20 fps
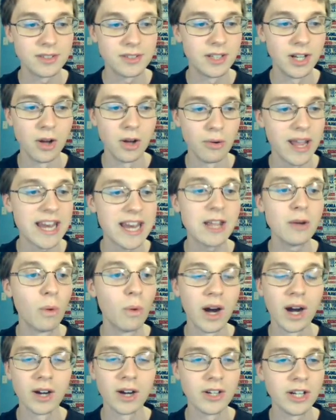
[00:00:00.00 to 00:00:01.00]

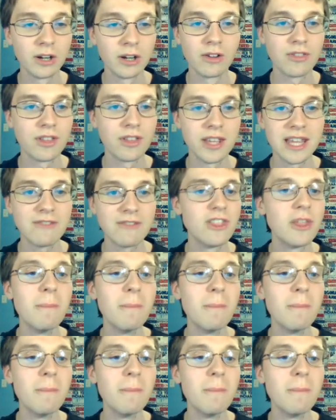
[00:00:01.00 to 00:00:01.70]
anywhere near even the